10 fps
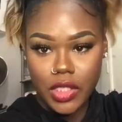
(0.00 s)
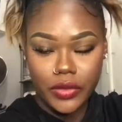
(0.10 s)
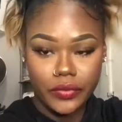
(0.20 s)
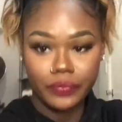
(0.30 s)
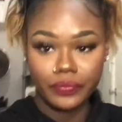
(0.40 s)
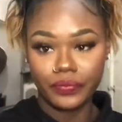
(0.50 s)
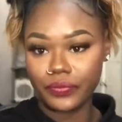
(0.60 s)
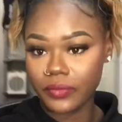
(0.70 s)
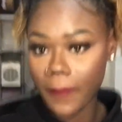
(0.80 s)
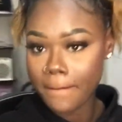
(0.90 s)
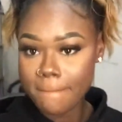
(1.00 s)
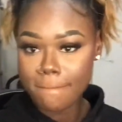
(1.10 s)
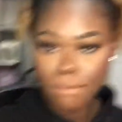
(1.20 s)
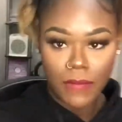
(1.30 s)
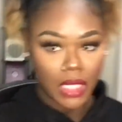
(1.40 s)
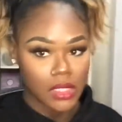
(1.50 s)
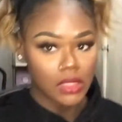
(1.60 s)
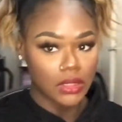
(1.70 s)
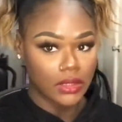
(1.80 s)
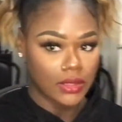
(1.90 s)
So,
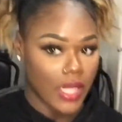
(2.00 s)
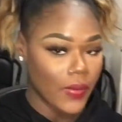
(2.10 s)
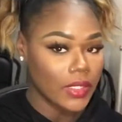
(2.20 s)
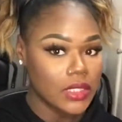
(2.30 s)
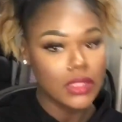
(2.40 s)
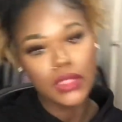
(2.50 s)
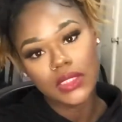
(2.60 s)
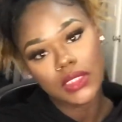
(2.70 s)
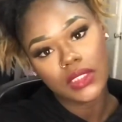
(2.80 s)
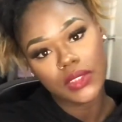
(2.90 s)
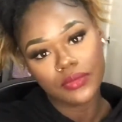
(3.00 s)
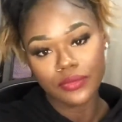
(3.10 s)
this is how it looks.